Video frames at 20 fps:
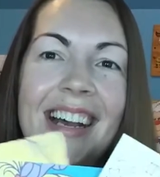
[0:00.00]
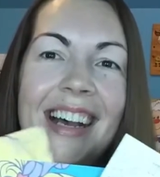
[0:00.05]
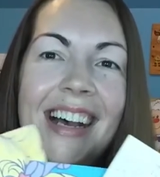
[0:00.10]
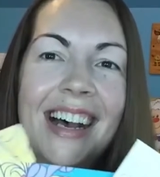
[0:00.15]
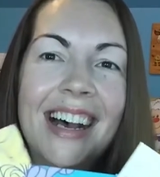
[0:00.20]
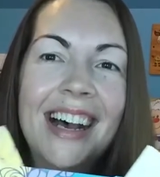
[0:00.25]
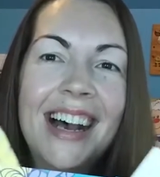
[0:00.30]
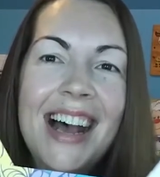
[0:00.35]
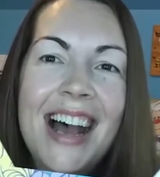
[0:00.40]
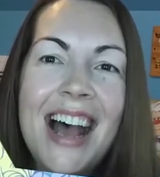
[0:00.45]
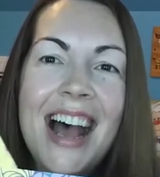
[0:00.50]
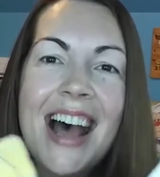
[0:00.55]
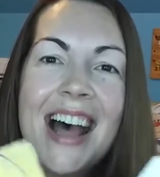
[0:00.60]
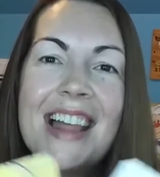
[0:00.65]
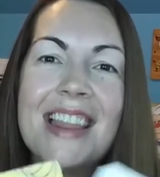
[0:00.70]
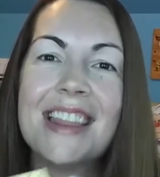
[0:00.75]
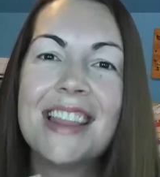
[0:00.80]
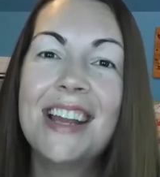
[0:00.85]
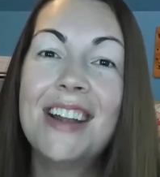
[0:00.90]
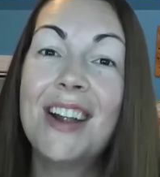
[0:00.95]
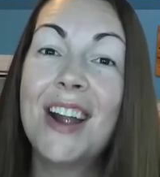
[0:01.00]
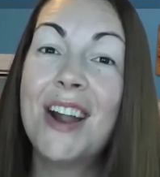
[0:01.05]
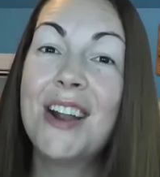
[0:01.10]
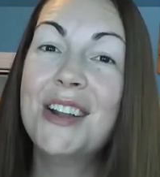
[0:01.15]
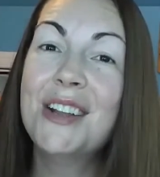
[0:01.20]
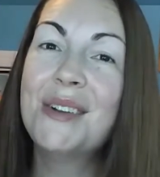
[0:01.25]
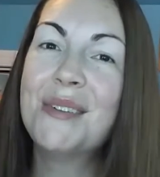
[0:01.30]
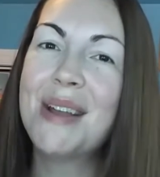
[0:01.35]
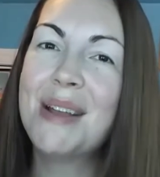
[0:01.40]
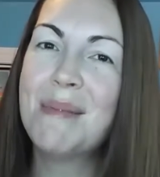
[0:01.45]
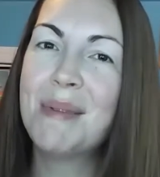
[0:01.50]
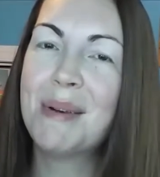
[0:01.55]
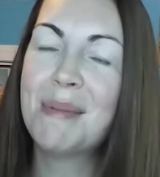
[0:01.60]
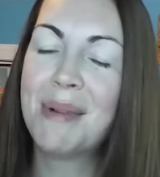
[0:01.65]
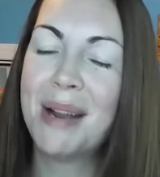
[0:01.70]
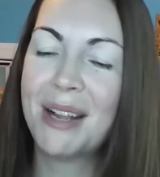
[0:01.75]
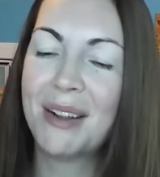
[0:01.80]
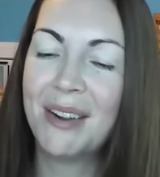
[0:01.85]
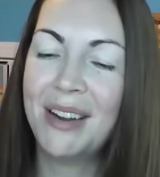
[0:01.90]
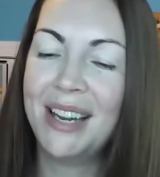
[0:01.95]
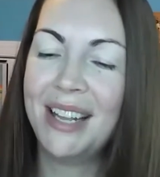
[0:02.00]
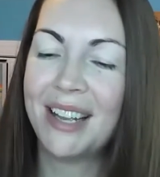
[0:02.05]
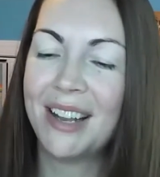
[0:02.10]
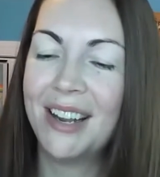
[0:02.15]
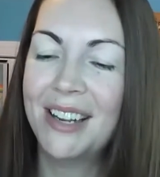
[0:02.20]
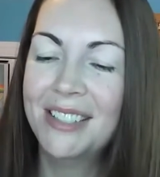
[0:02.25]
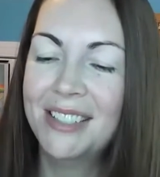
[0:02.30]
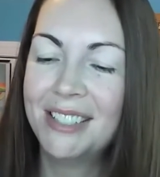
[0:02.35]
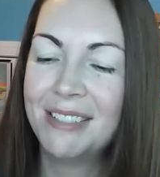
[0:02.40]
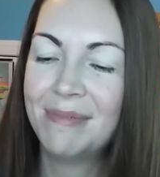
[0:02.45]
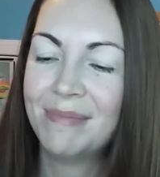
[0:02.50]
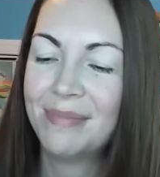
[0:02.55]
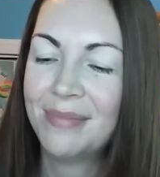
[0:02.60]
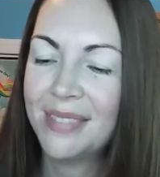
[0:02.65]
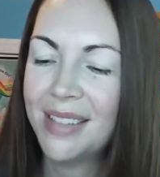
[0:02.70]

There are new Rainbow Brite greeting cards.